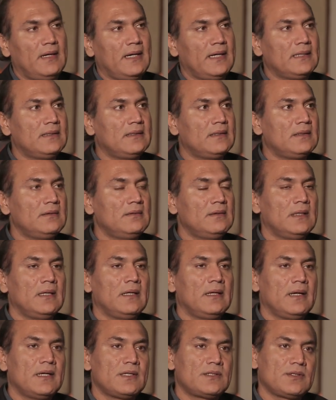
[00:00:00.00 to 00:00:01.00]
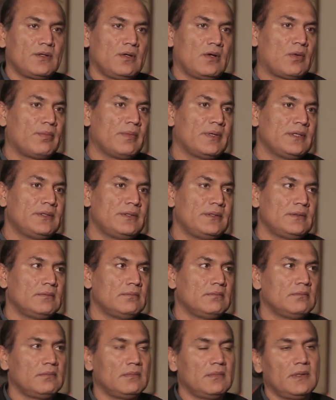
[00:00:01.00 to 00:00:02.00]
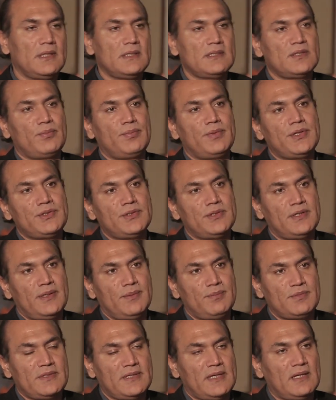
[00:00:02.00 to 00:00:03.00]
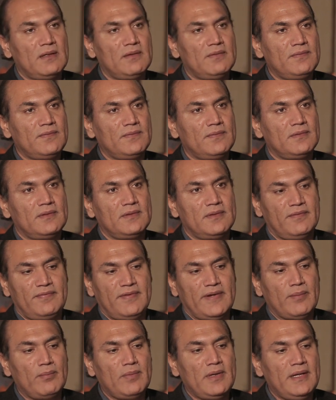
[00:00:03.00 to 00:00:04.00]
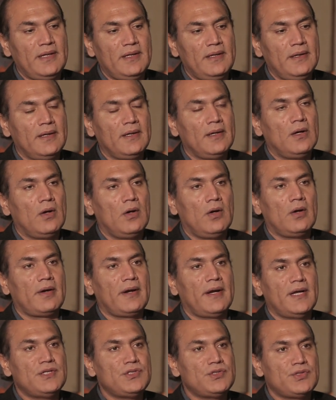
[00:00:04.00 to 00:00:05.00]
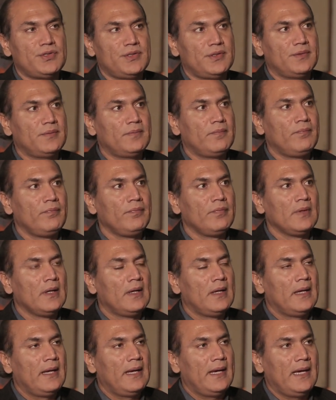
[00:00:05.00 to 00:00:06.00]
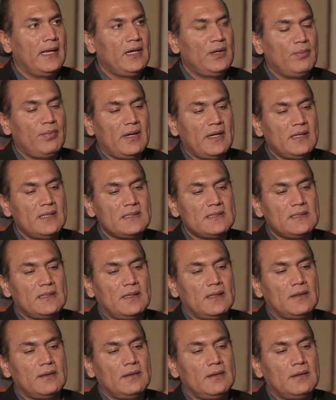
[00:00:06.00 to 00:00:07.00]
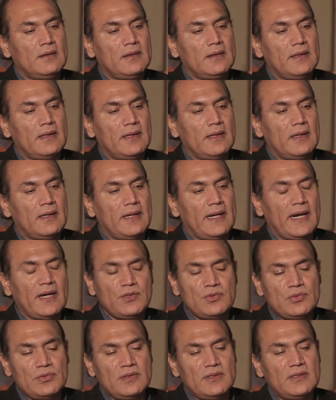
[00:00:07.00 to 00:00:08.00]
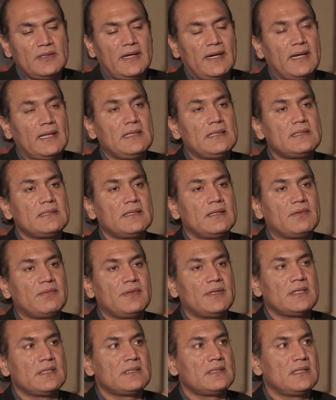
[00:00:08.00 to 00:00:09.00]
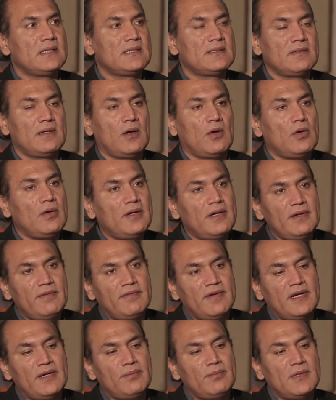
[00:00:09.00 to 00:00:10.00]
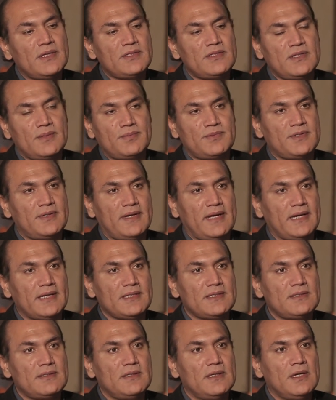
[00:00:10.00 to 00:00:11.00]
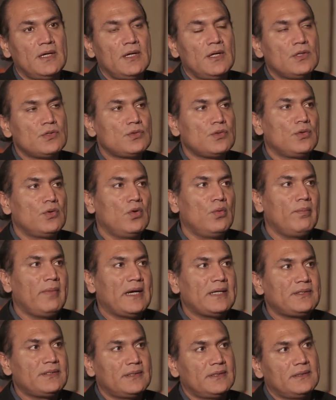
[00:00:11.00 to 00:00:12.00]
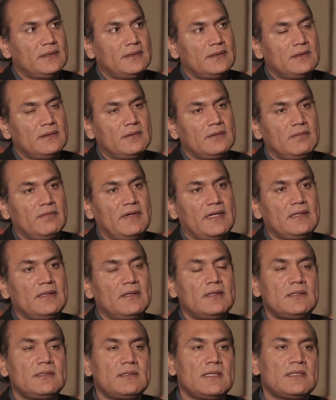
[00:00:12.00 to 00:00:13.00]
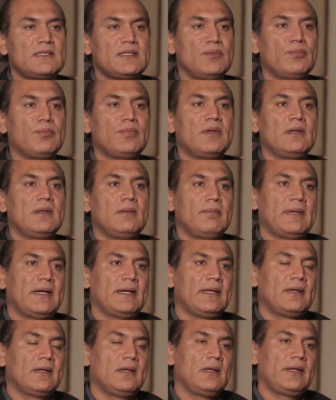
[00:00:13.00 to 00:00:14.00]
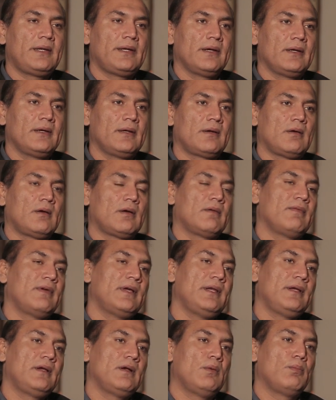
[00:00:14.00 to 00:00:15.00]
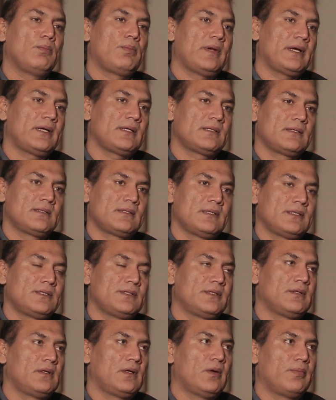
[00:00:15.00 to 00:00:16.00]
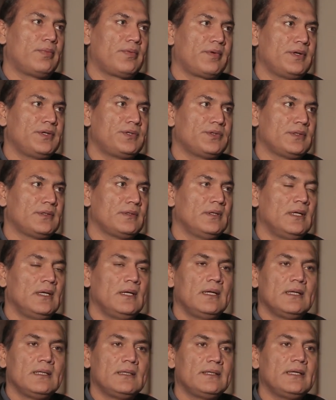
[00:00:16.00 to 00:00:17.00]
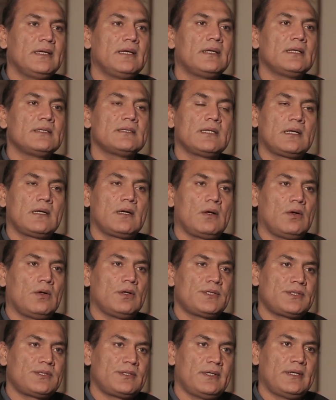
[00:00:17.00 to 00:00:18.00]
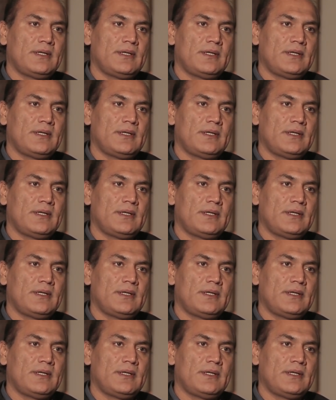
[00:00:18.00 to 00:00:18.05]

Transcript: Either it's a government, it's a patient himself, the family, or an NGO. And in Pakistan, actually the health service is already very much subsidized. So no matter whether it's a simple medical care or a very complex surgical operation, there is a cost